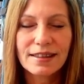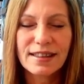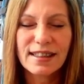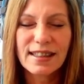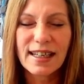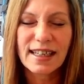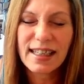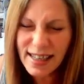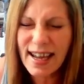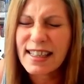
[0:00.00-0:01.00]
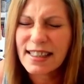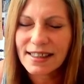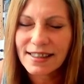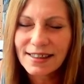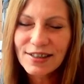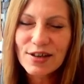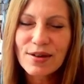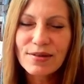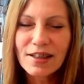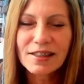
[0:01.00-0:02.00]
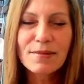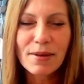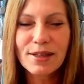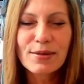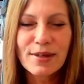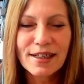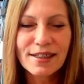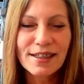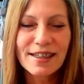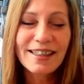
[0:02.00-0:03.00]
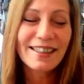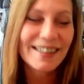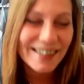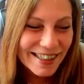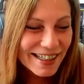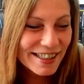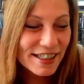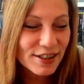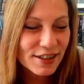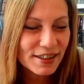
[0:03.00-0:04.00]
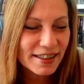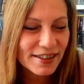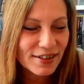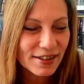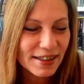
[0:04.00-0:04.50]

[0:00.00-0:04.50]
just like, yes, you know, that's the best way you can say it. Sounds silly. Okay.